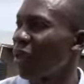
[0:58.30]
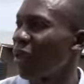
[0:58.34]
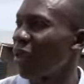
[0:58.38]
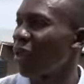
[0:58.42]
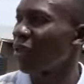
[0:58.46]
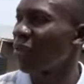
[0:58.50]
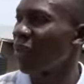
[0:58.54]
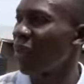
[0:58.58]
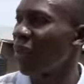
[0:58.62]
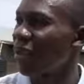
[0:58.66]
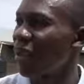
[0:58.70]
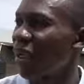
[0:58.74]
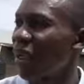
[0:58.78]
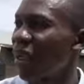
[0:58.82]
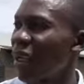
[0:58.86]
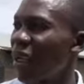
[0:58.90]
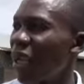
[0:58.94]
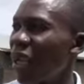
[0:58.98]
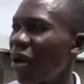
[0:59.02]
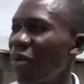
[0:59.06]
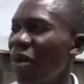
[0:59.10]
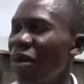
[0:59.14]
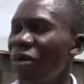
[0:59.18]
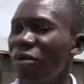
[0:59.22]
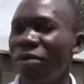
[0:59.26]
especially in
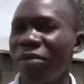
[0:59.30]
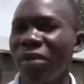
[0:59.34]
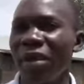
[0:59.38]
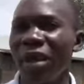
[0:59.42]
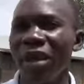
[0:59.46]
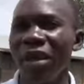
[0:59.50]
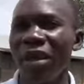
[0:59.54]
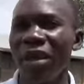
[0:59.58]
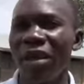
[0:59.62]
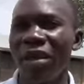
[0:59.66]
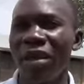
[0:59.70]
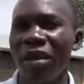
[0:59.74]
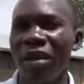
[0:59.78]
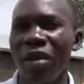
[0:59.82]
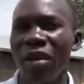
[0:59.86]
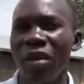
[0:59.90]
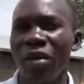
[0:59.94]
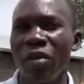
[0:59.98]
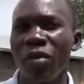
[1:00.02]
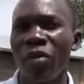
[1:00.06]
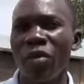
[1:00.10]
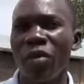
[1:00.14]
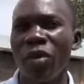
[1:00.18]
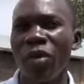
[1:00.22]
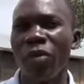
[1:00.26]
our field.
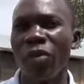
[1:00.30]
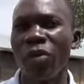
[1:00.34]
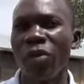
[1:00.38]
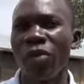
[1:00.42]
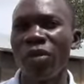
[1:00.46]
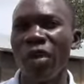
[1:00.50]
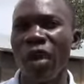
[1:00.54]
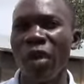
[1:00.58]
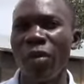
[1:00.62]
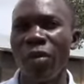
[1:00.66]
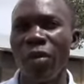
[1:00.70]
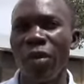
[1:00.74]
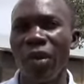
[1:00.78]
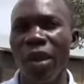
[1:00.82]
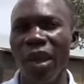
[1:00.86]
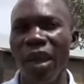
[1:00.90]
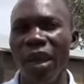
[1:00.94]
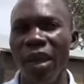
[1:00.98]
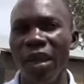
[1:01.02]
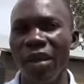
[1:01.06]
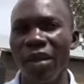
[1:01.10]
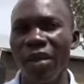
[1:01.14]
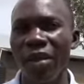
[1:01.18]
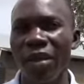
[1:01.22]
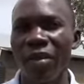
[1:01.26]
Pupils are
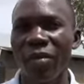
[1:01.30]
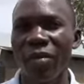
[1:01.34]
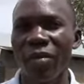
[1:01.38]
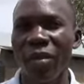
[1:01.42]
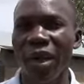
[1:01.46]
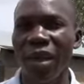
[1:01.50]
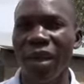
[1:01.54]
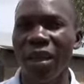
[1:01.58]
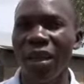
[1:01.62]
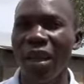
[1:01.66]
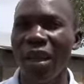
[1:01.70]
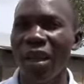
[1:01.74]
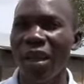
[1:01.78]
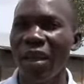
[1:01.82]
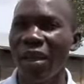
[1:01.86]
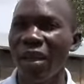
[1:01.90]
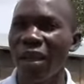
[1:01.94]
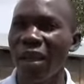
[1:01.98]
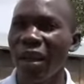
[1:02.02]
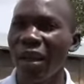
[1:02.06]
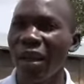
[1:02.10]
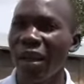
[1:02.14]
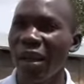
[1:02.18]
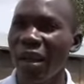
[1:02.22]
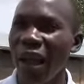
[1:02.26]
playing, but
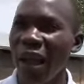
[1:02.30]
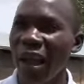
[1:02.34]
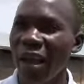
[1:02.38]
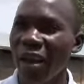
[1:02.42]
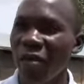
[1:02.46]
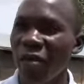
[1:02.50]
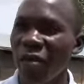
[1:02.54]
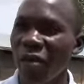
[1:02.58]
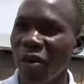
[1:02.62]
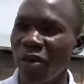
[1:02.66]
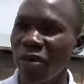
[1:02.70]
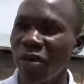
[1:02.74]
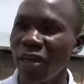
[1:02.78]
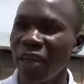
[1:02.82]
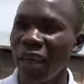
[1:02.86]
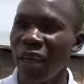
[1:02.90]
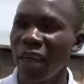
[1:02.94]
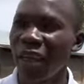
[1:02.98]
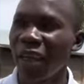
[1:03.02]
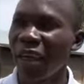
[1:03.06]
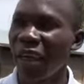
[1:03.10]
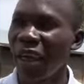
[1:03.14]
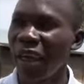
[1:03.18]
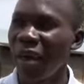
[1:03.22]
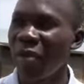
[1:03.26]
the animals that
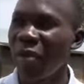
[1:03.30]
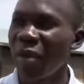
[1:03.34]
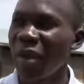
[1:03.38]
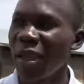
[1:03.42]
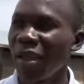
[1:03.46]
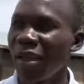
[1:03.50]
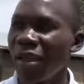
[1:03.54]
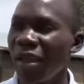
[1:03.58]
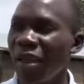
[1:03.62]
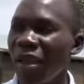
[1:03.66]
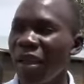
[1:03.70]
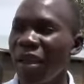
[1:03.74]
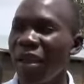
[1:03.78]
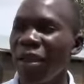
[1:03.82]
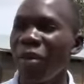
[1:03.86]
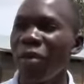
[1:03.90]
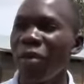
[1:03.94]
come in